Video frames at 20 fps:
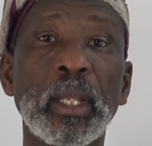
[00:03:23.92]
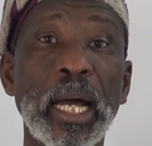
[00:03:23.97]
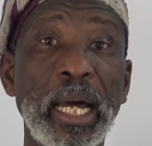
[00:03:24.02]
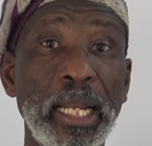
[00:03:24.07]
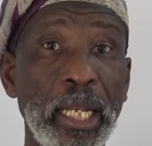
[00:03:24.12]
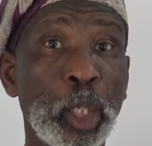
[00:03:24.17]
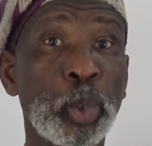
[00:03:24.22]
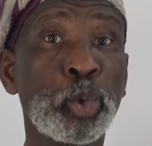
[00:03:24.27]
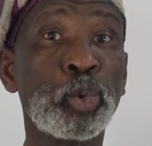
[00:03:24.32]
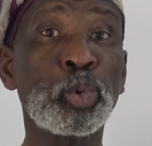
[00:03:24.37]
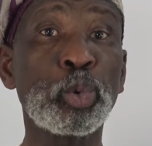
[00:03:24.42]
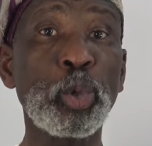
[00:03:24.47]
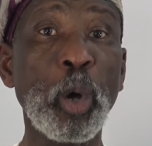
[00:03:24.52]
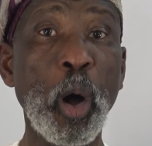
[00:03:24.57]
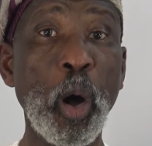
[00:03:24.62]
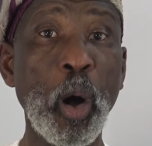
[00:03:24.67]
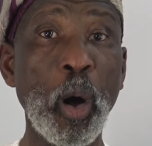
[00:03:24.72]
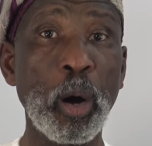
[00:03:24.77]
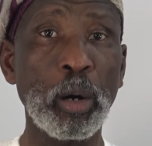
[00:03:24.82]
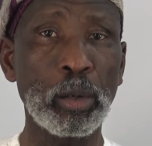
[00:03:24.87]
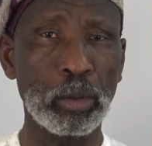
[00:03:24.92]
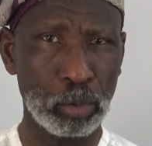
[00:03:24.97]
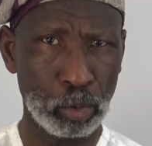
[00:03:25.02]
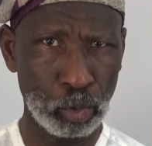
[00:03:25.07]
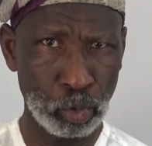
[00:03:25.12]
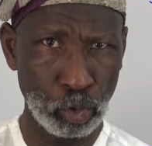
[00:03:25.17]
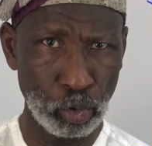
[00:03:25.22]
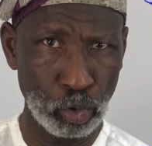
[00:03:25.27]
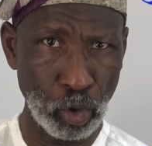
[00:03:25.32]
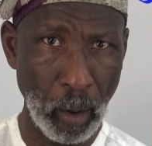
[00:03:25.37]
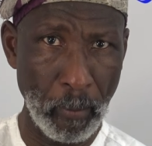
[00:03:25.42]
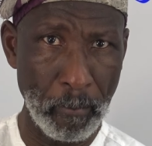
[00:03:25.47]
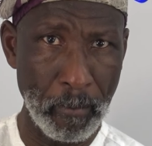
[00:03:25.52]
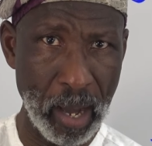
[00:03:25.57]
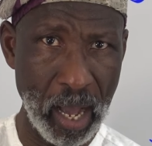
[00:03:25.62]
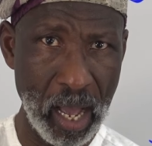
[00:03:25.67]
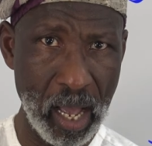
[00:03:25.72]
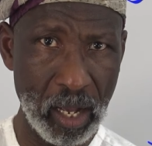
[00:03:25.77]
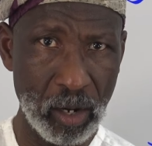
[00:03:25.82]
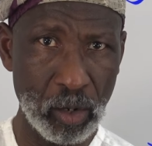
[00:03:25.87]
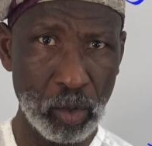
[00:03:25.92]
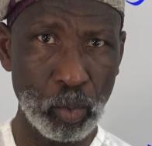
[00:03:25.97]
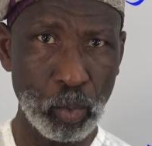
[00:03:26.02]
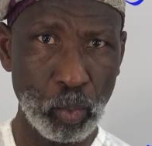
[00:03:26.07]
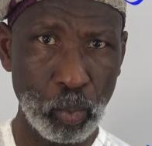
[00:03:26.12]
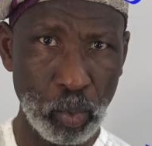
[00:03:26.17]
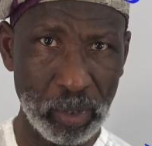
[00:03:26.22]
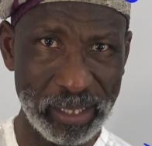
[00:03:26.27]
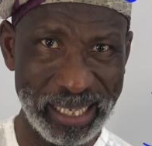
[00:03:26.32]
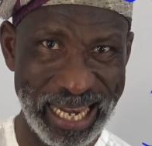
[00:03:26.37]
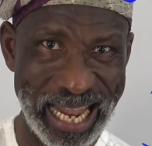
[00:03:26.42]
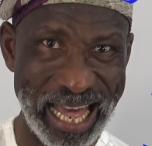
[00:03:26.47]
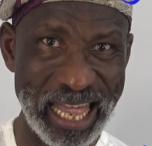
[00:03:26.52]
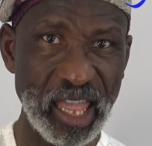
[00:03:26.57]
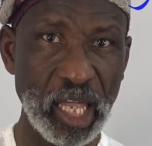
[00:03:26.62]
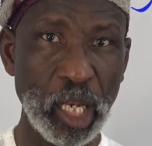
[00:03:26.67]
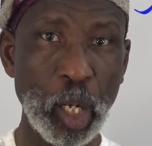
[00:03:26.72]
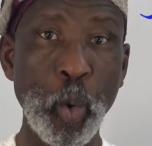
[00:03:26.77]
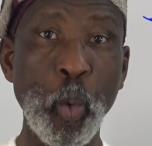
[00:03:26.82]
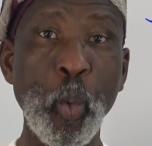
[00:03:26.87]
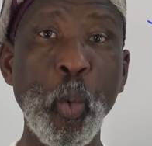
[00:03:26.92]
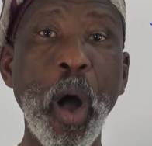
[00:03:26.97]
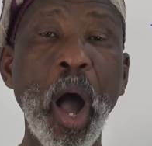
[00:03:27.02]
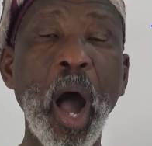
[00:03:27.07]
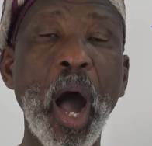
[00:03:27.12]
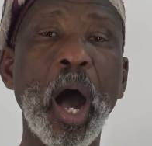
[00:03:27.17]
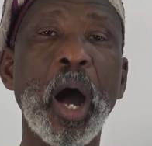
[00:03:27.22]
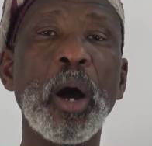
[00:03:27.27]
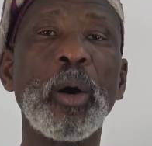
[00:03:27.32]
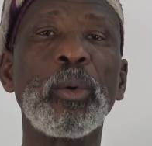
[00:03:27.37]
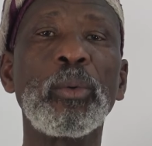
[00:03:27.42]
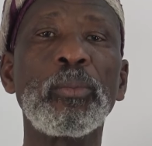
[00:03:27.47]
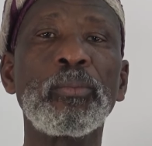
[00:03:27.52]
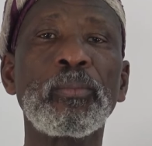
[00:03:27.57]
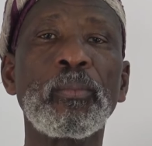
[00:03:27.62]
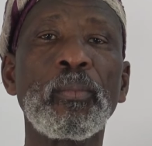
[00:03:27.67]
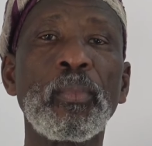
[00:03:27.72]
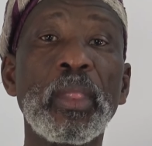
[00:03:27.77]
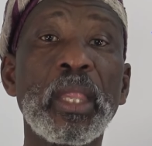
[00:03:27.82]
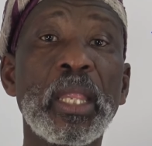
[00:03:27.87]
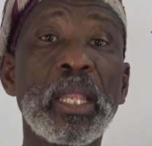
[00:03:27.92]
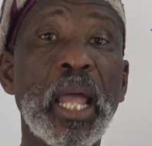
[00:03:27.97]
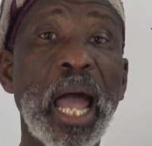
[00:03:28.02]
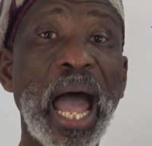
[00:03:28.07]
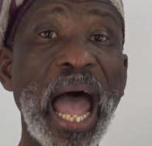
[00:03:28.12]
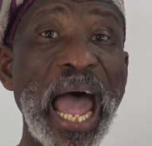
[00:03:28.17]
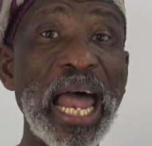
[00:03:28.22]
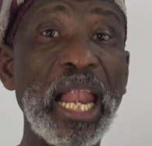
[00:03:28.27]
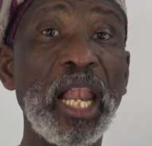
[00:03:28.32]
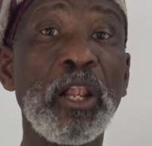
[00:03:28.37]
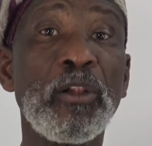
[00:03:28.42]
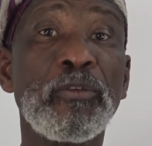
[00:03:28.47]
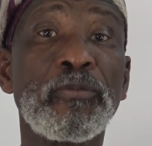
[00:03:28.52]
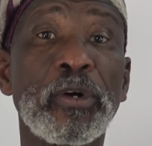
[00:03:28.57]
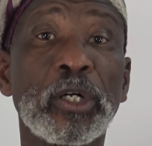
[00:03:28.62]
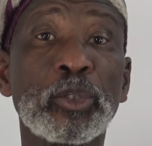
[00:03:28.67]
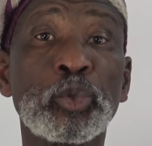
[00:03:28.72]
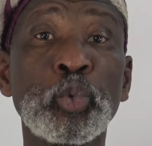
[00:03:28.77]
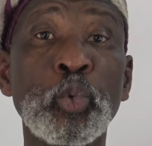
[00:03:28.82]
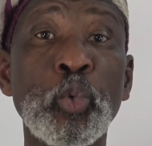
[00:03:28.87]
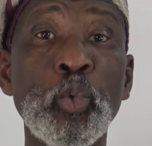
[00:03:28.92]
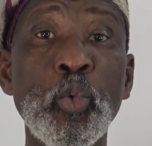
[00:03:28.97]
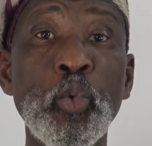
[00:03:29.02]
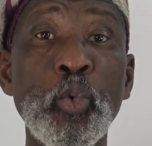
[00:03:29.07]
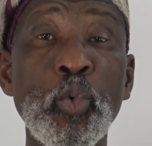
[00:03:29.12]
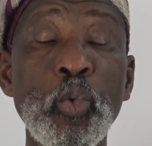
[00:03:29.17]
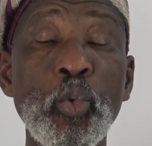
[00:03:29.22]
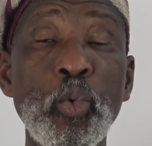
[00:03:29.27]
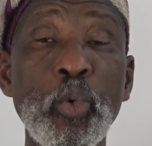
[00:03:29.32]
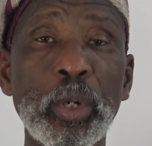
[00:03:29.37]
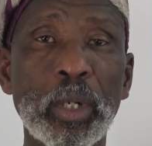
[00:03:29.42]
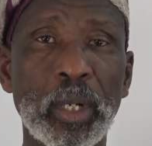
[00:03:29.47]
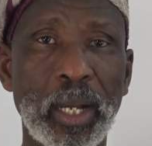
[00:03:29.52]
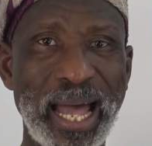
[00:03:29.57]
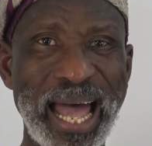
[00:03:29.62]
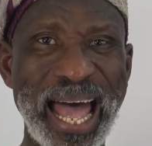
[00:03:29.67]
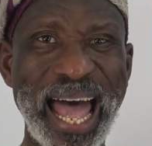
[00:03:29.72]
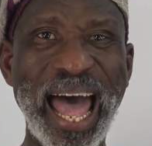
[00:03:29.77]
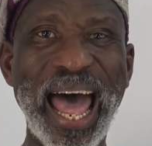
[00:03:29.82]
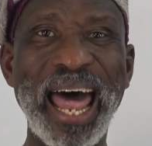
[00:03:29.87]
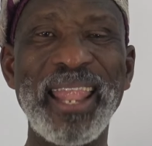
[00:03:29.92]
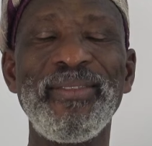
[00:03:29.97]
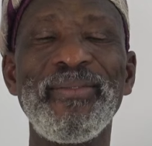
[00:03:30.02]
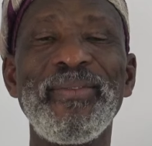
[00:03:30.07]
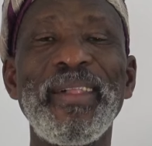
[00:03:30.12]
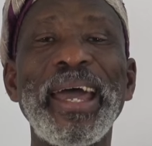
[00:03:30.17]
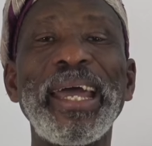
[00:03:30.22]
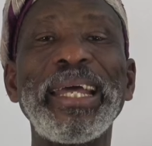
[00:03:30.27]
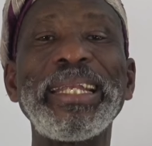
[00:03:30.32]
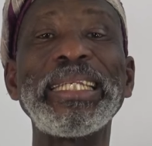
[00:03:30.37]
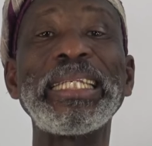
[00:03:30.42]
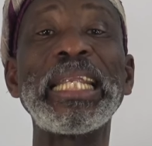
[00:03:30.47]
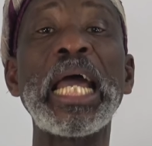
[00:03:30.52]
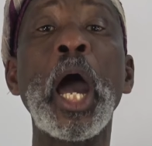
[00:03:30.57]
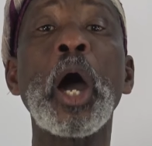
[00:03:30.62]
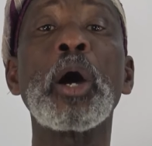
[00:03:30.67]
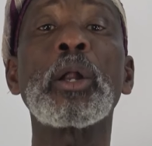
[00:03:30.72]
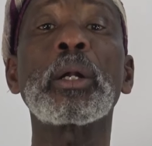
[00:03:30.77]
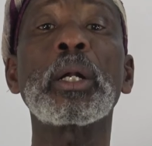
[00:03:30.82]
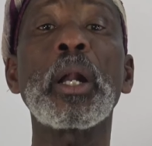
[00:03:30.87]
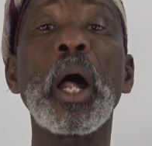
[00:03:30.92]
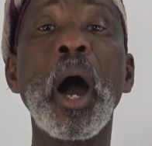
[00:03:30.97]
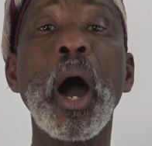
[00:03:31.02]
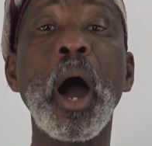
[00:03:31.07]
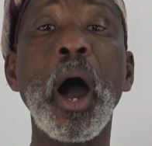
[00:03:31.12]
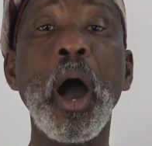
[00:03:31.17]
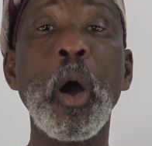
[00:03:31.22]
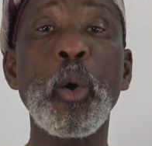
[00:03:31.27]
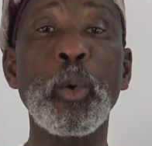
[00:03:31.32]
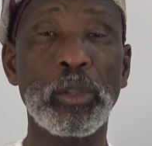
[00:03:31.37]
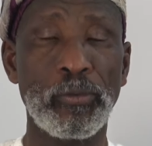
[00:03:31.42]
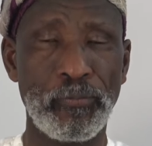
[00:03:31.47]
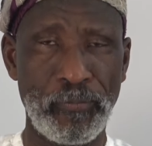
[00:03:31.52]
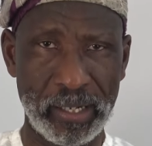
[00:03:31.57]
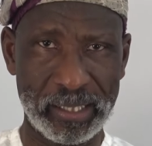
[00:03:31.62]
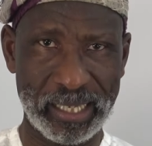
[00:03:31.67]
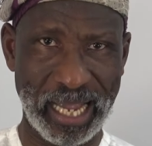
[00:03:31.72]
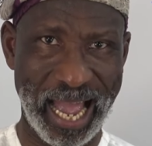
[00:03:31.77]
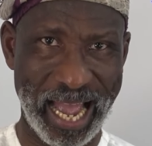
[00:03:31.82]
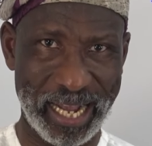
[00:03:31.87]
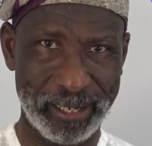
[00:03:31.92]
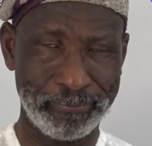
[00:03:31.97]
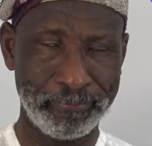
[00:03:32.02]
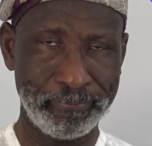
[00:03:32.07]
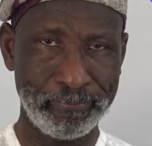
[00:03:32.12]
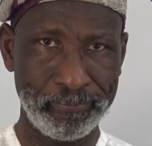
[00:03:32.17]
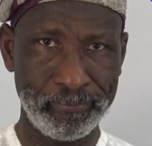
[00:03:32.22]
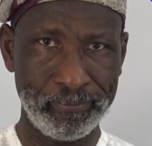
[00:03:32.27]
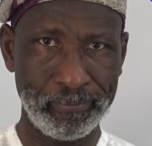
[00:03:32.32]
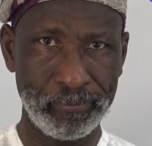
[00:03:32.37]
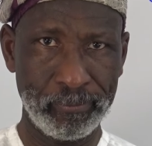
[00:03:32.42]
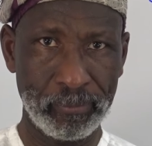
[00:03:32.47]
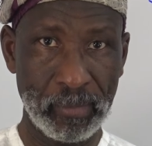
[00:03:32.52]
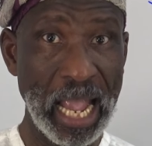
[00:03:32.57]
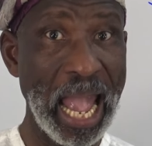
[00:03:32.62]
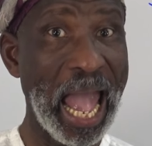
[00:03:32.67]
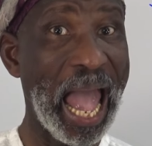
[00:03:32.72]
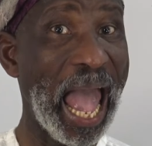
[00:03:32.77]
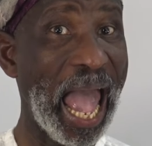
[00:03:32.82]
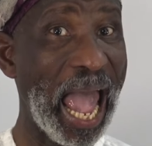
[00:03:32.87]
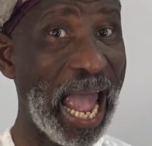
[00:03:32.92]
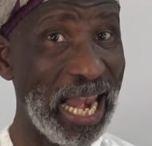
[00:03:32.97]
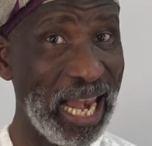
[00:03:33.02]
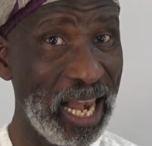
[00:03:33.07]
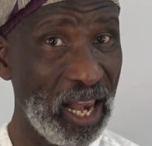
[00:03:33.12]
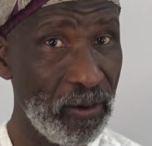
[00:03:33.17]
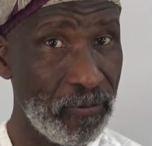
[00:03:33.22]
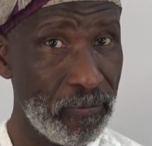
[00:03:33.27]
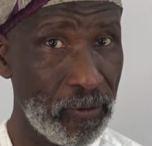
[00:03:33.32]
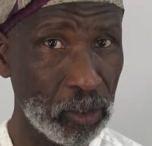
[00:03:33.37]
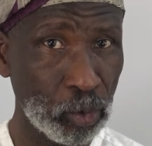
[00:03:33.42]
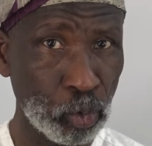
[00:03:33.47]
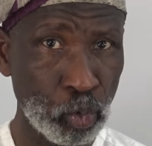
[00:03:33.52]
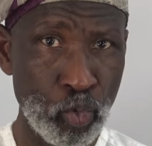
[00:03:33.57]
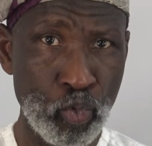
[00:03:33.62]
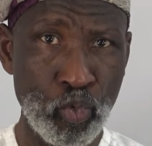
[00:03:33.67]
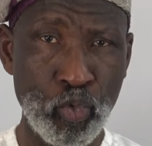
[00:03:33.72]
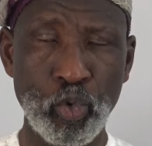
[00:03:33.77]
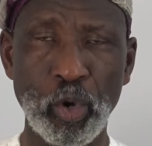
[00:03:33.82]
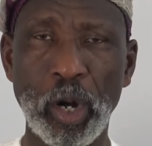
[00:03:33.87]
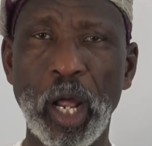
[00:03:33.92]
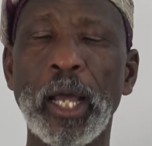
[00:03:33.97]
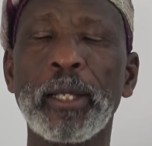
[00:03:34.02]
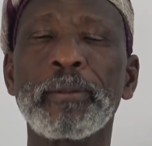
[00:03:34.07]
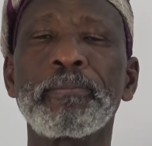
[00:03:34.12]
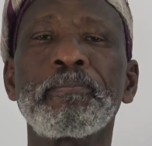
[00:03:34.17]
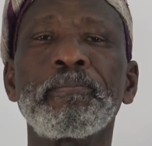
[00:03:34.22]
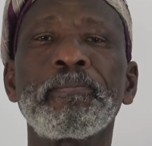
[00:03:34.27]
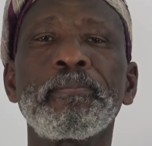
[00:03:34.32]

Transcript: And then To, Dhamma with lengthening Waw, Al Fatur, and then Ra with Fatha. Al Fatura.